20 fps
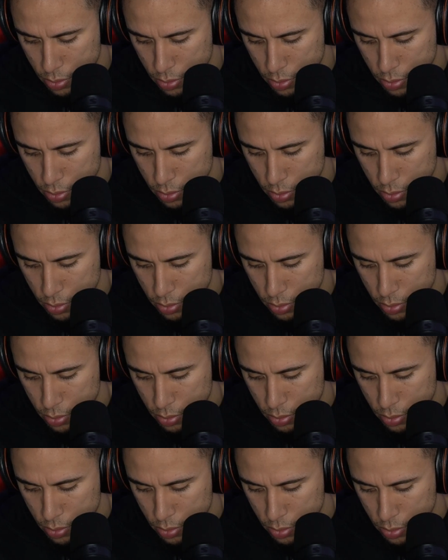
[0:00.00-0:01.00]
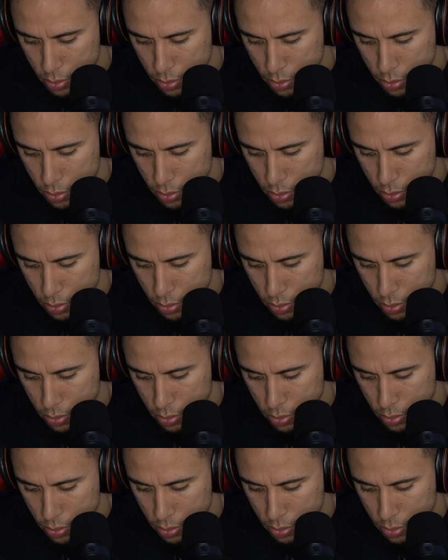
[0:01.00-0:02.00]

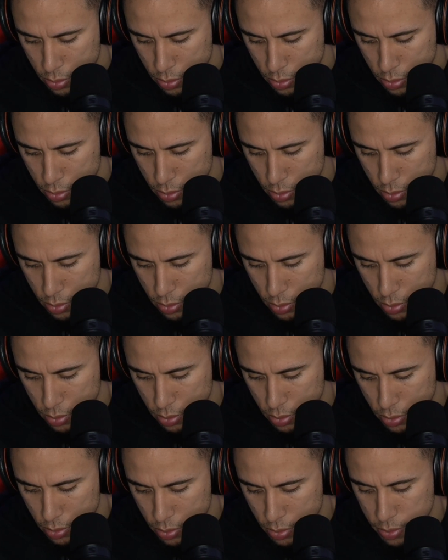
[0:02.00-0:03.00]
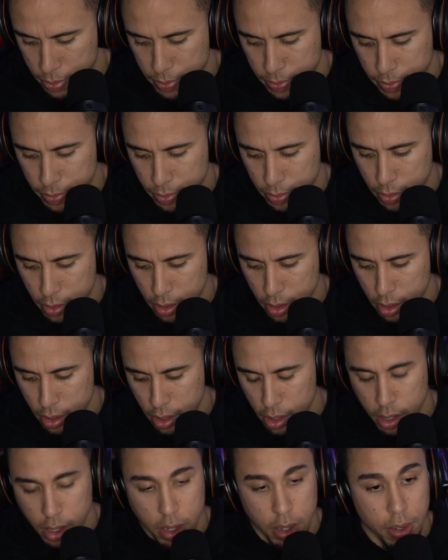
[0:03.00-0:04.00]

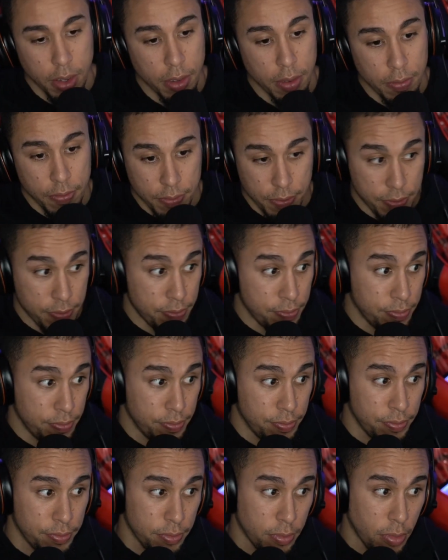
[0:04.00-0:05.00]
[no speech]